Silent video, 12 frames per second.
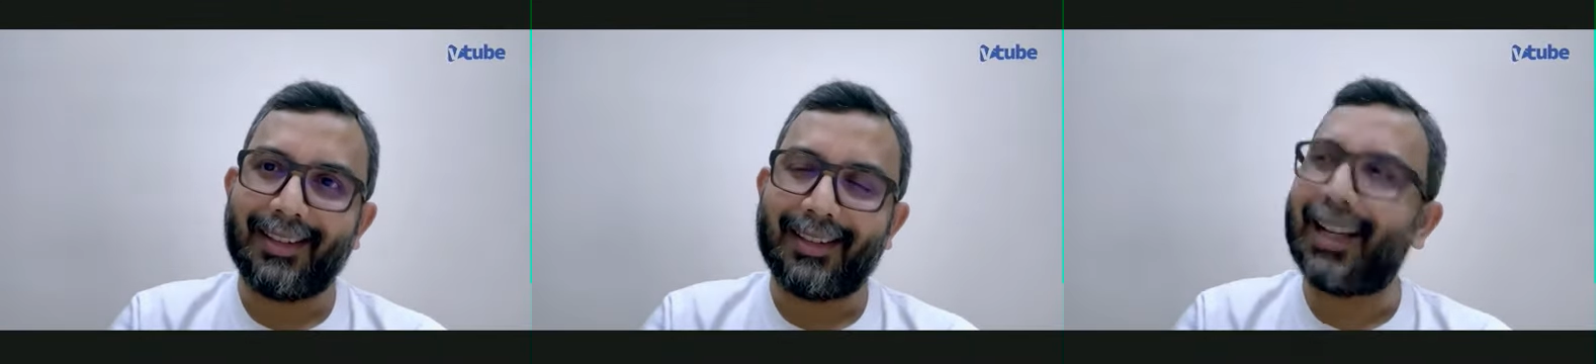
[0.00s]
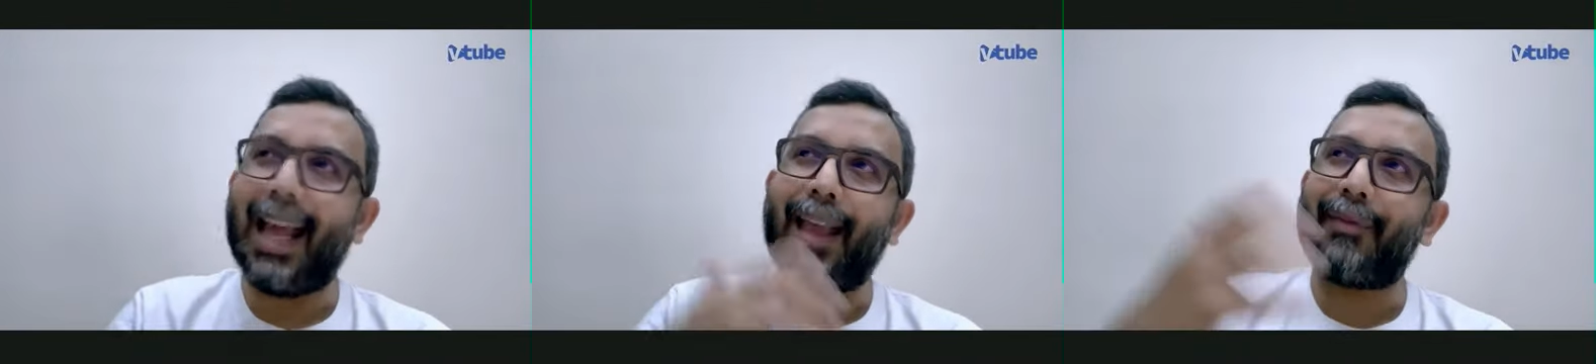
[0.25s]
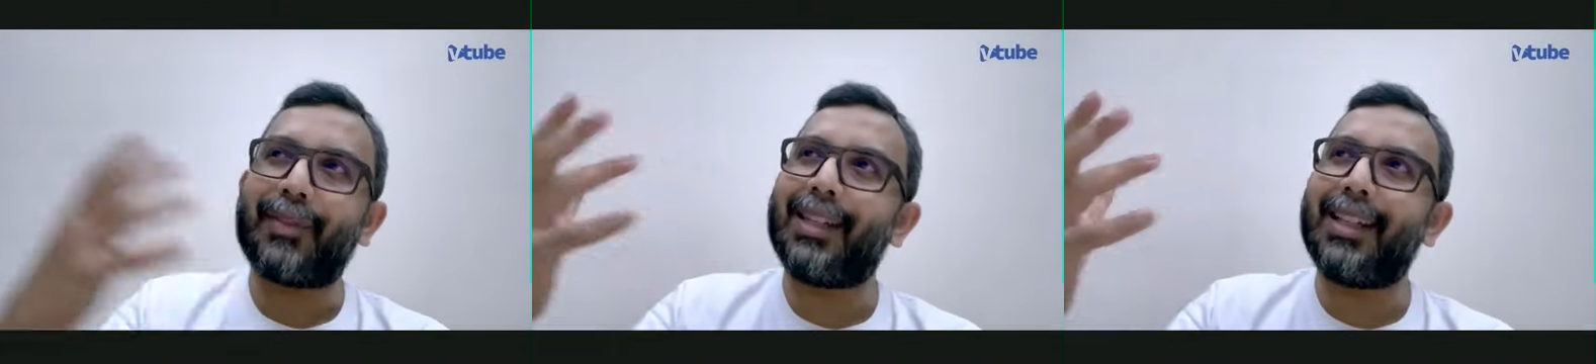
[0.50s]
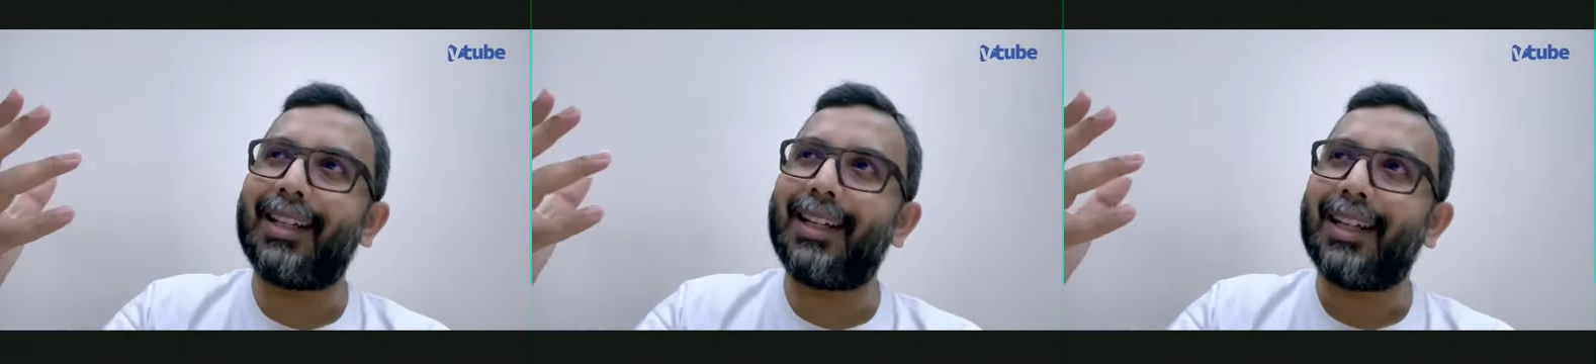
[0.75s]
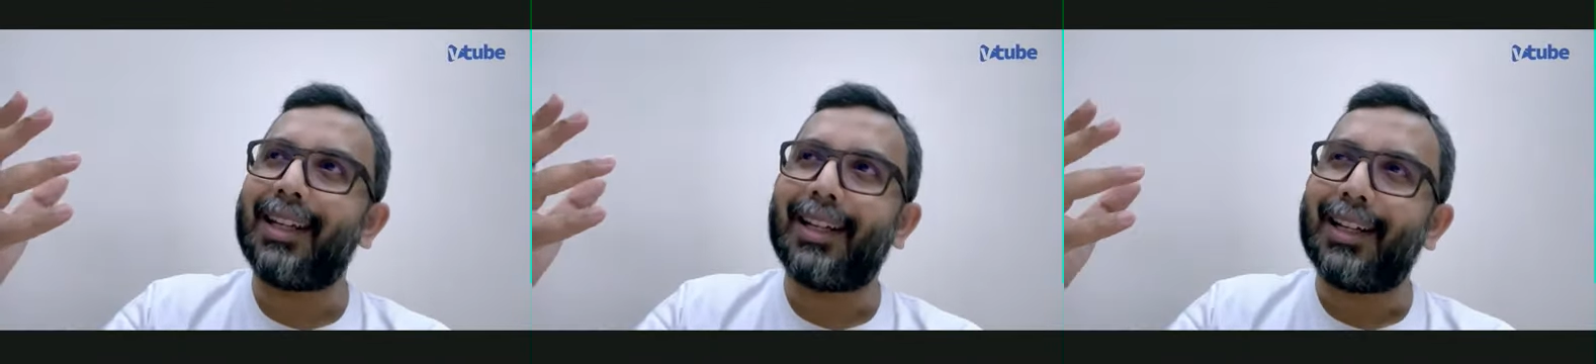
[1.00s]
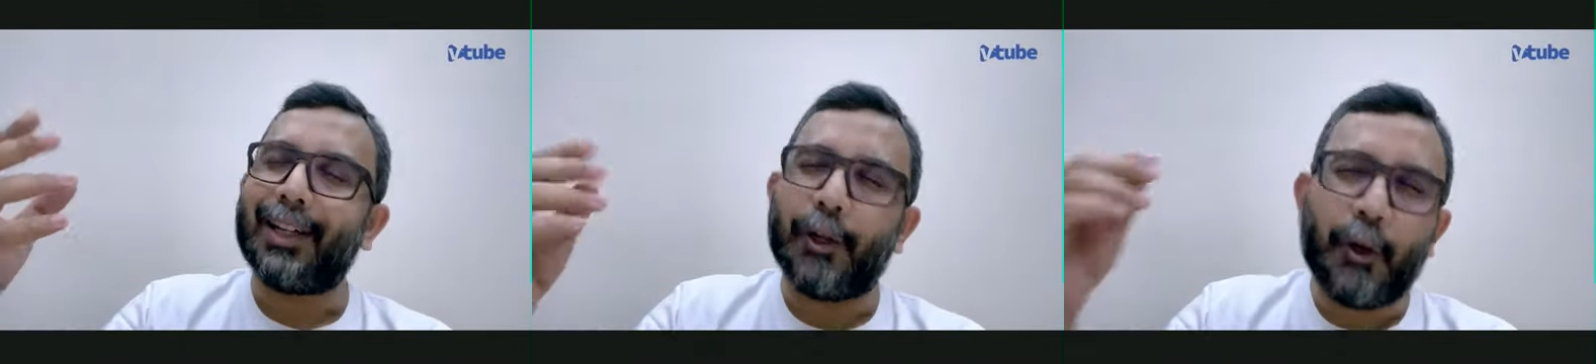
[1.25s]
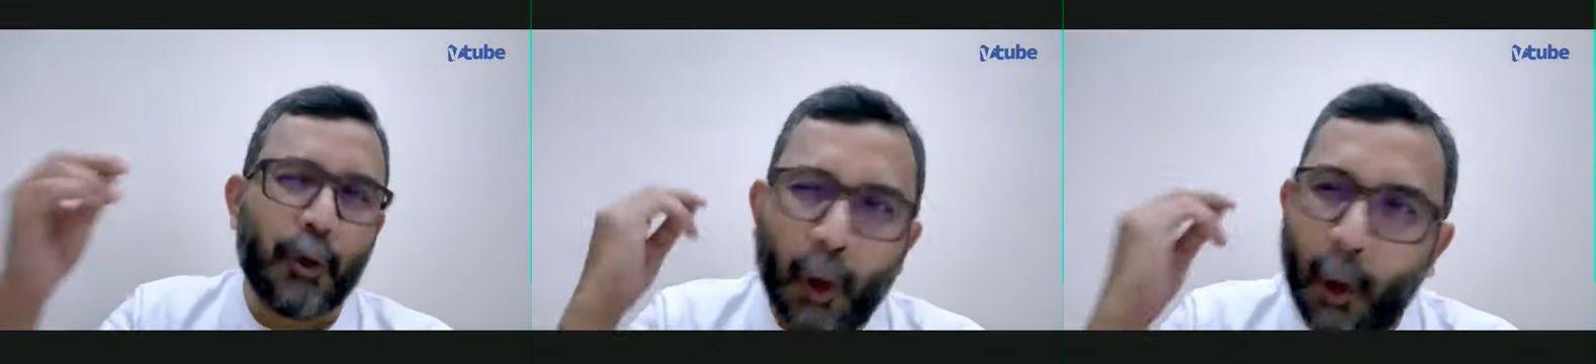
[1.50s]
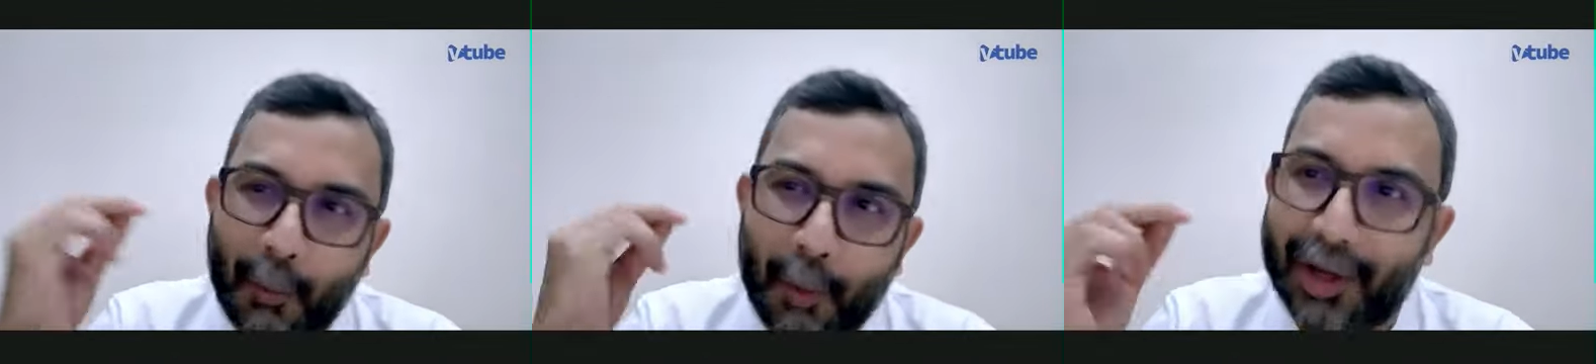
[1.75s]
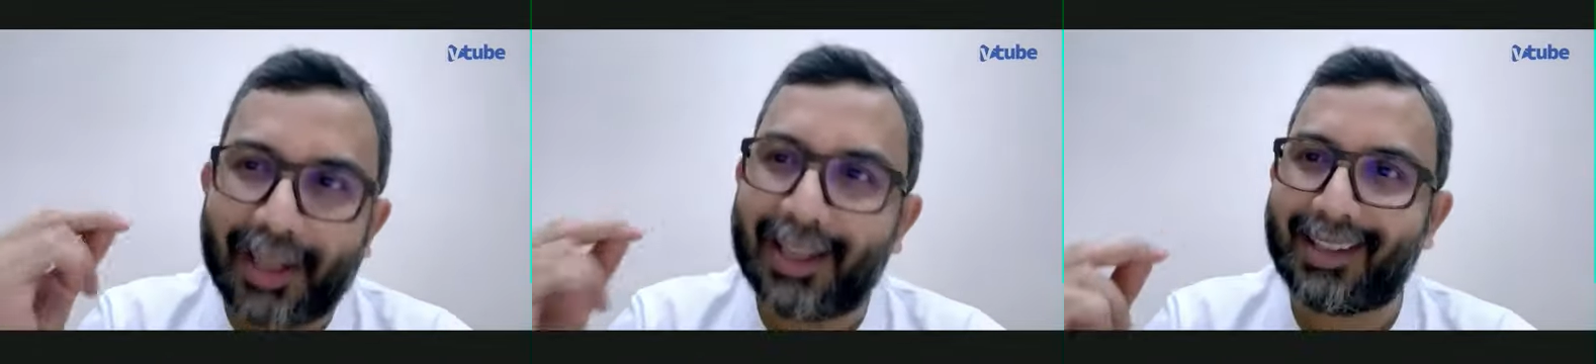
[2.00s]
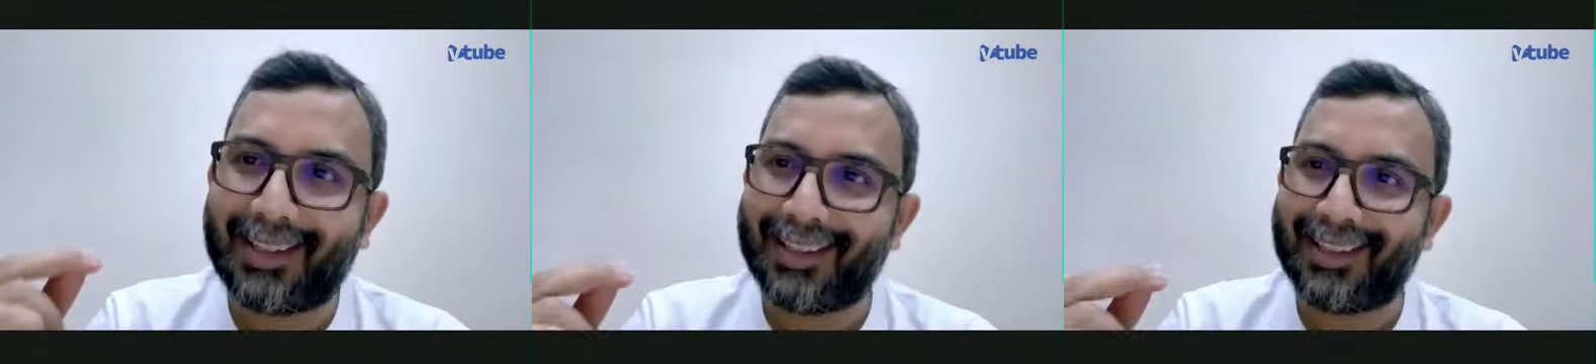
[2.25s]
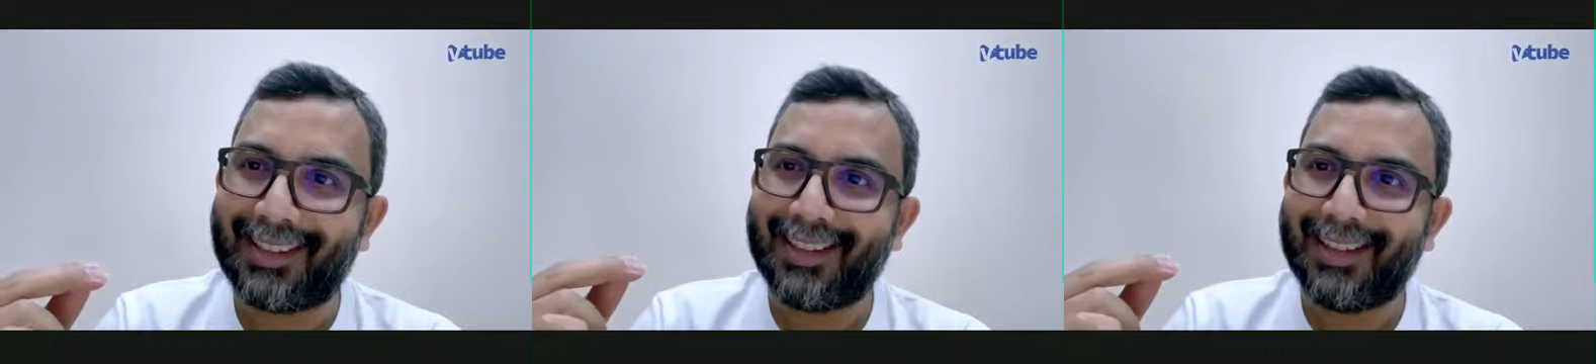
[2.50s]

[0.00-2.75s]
That I have seen nobodies